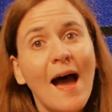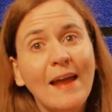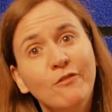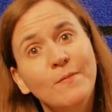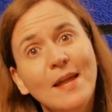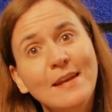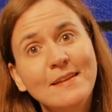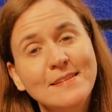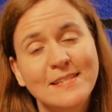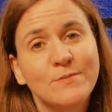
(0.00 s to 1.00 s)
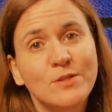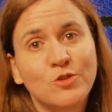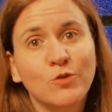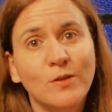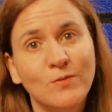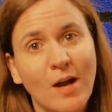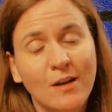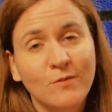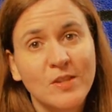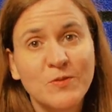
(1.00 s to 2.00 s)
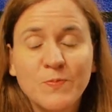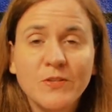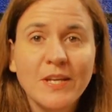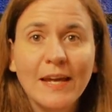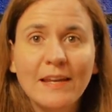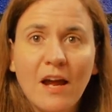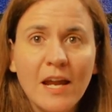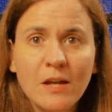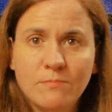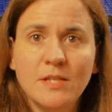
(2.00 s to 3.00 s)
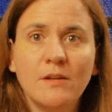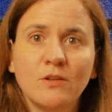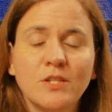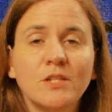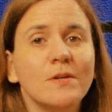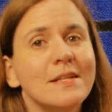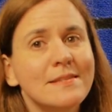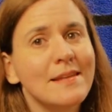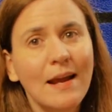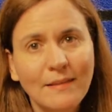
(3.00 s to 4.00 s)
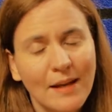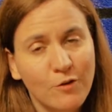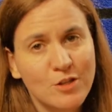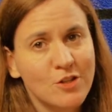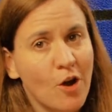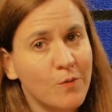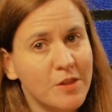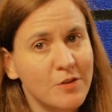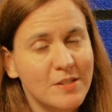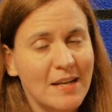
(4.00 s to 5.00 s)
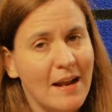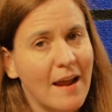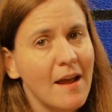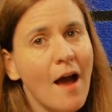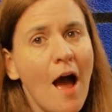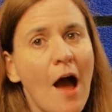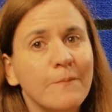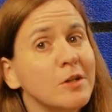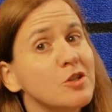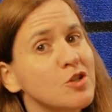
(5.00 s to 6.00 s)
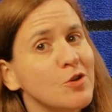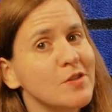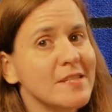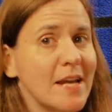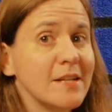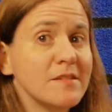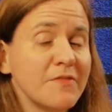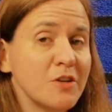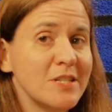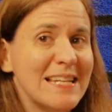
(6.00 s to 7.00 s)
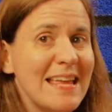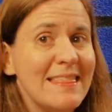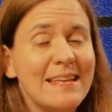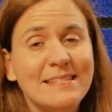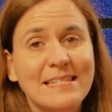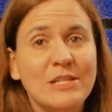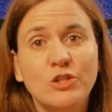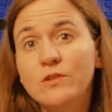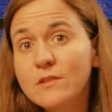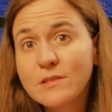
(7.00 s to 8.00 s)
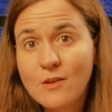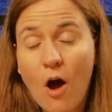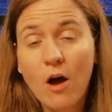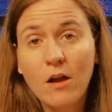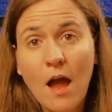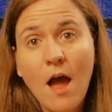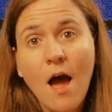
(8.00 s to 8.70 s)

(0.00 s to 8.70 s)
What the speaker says: Hi everybody, this is Miss Julie with Rockin Rhythms Music, and I am here to do a sign language song with you today. I'm going to show you the signs first and then teach you the song.